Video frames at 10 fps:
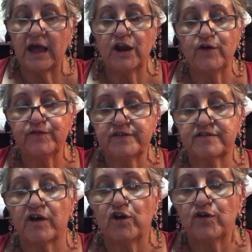I love this
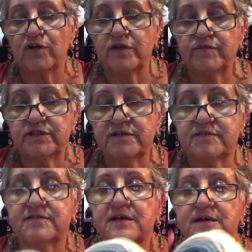color, even though
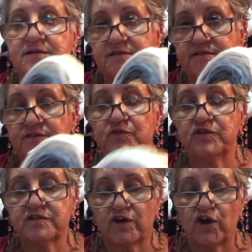it's a
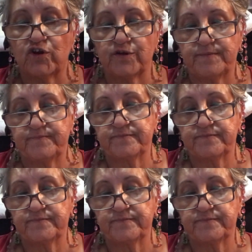serious color.